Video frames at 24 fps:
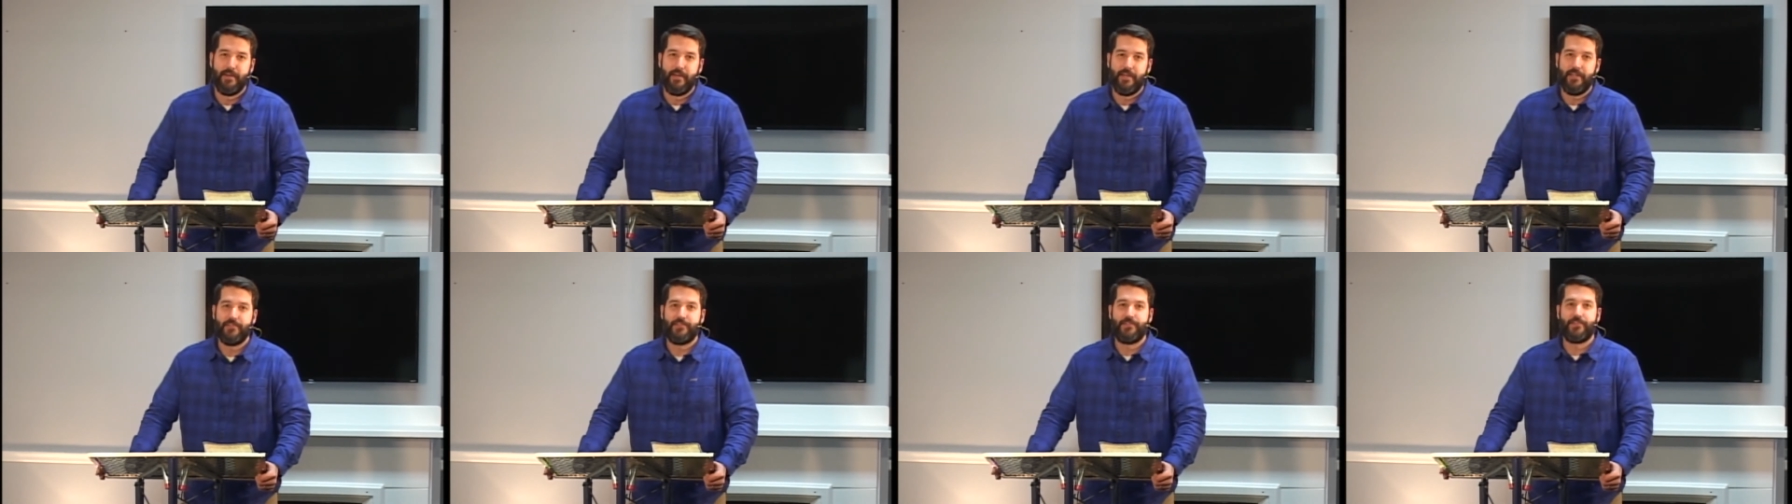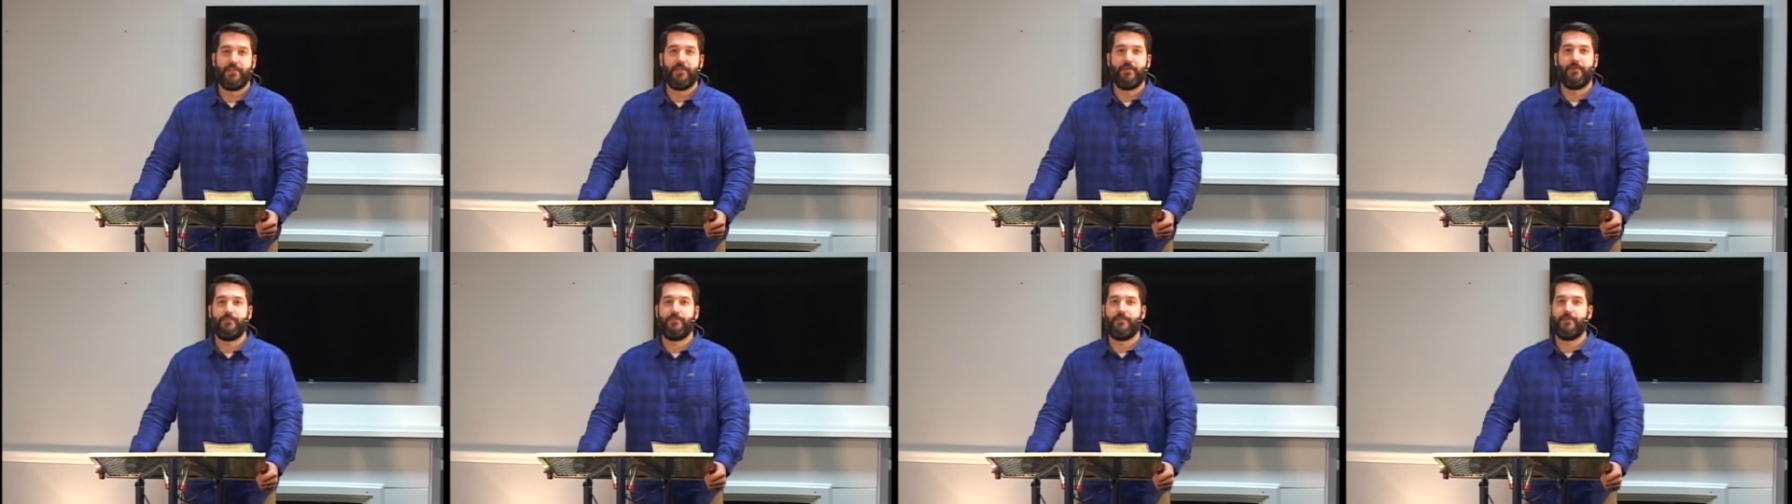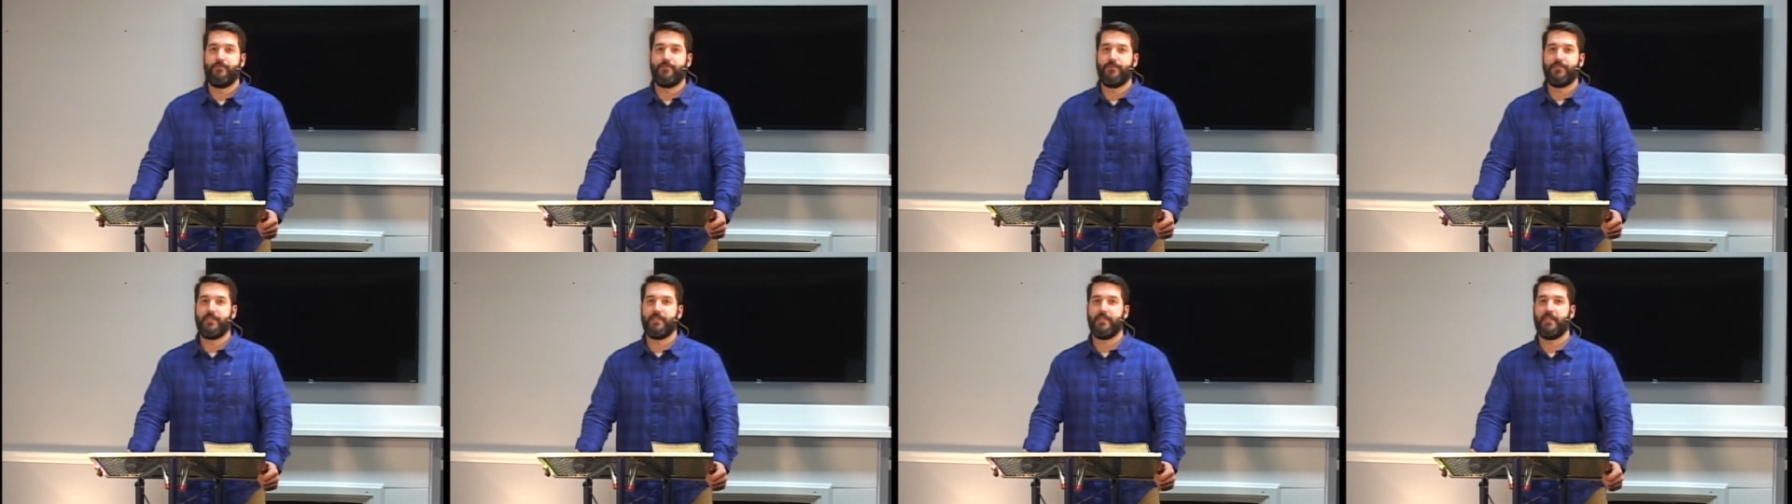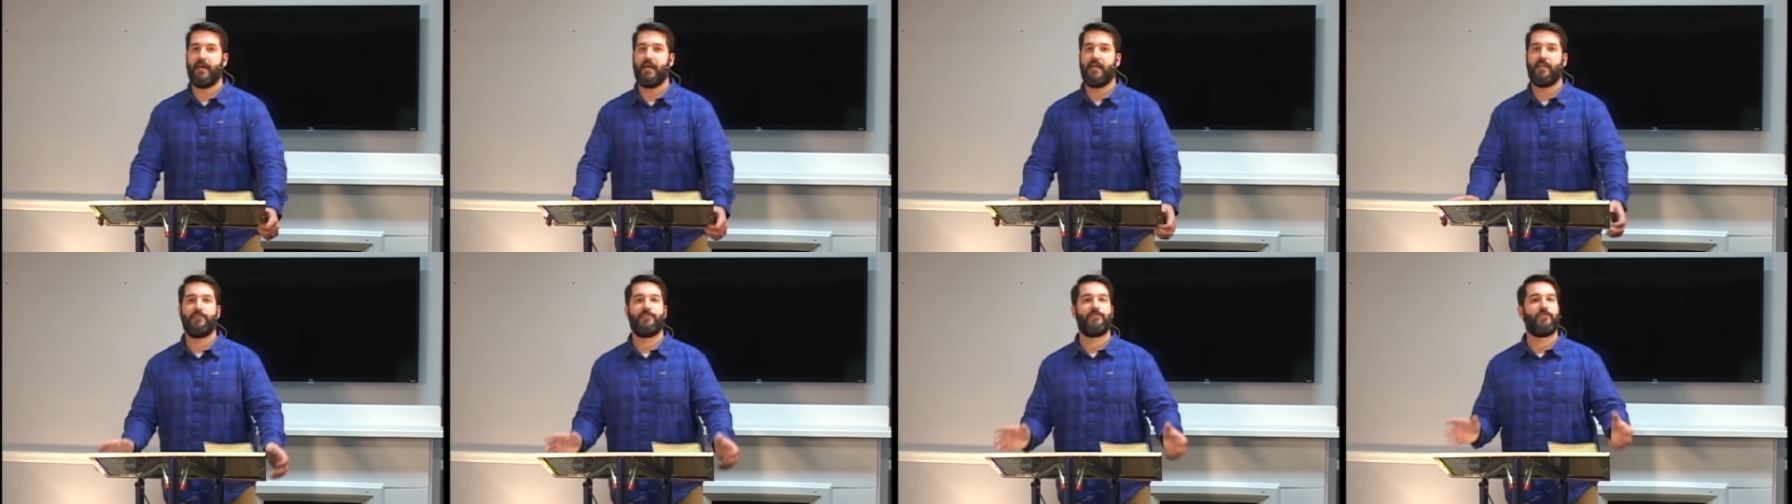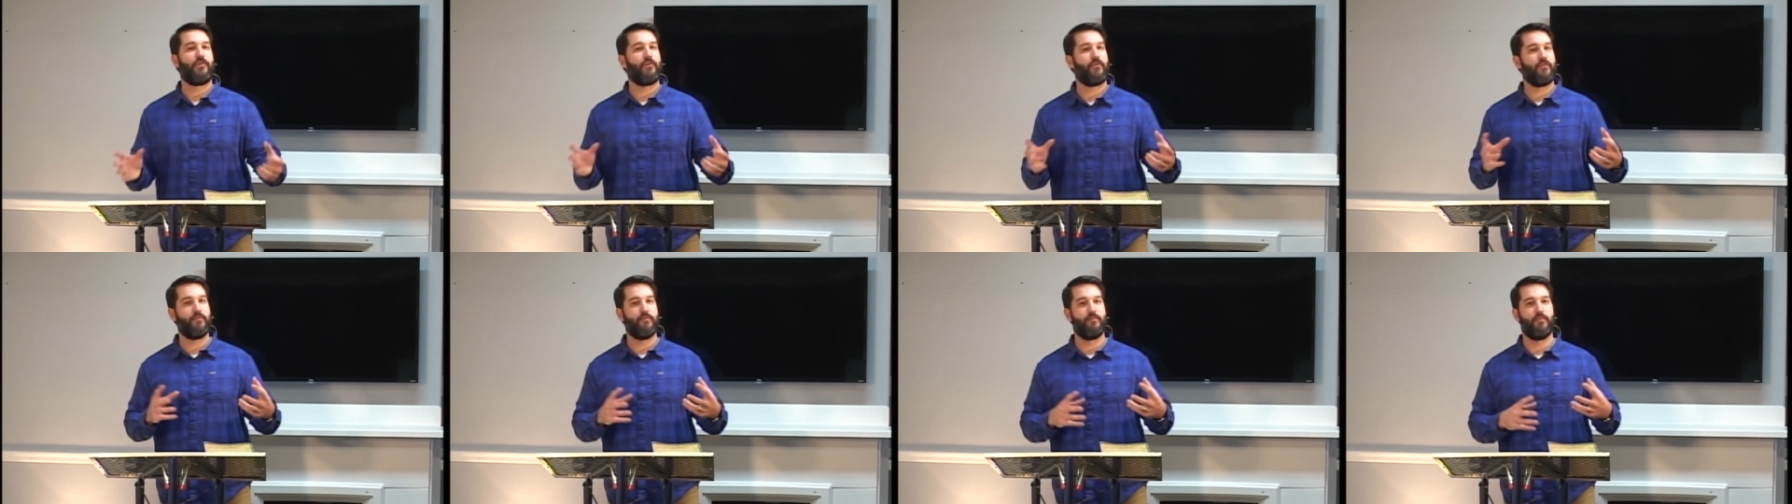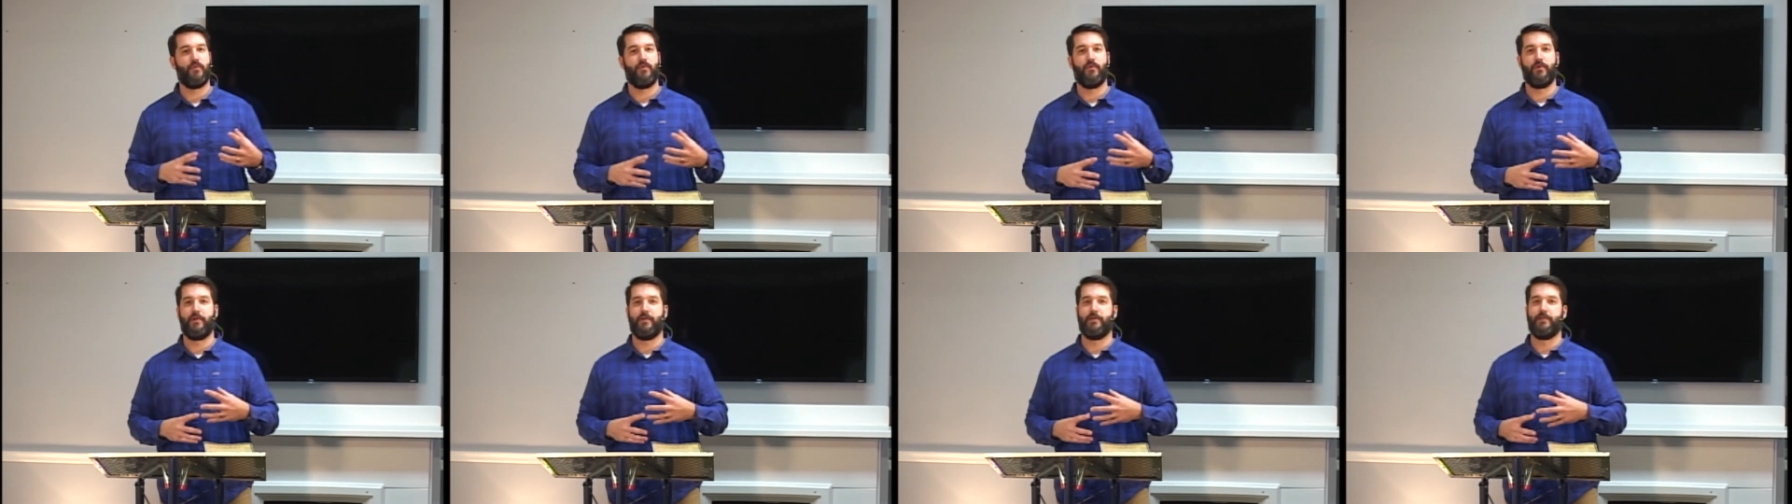And so there was a lot of
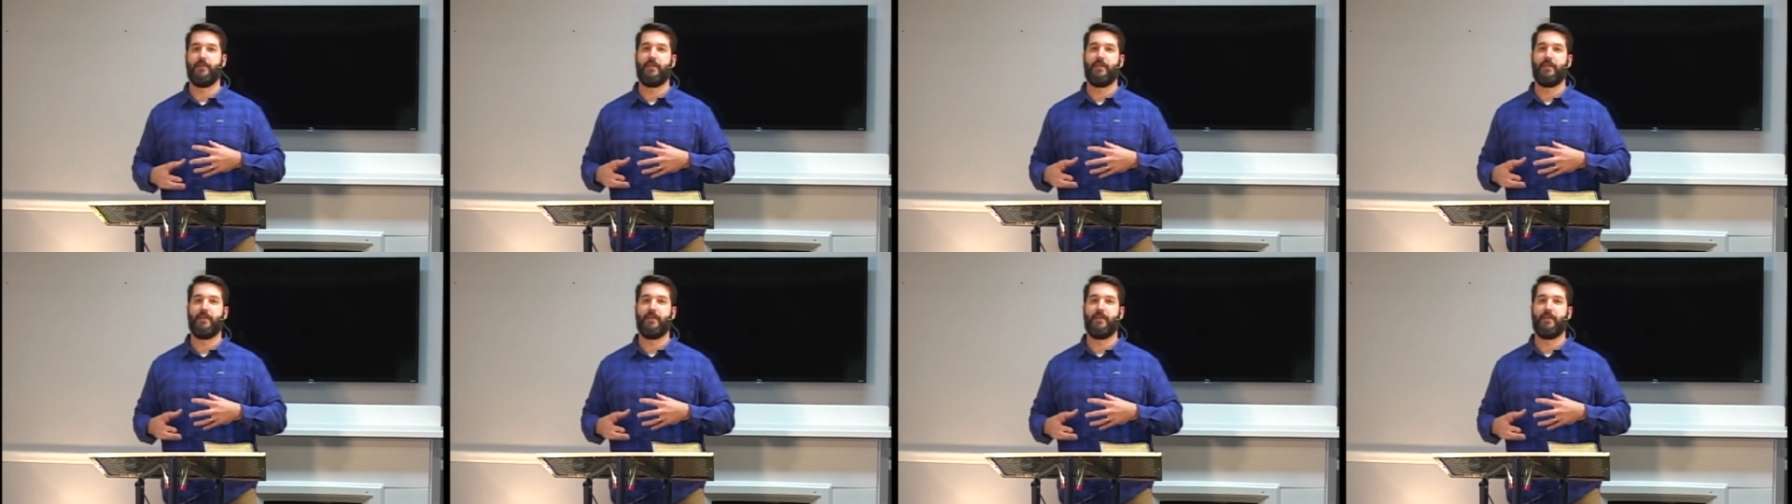turmoil,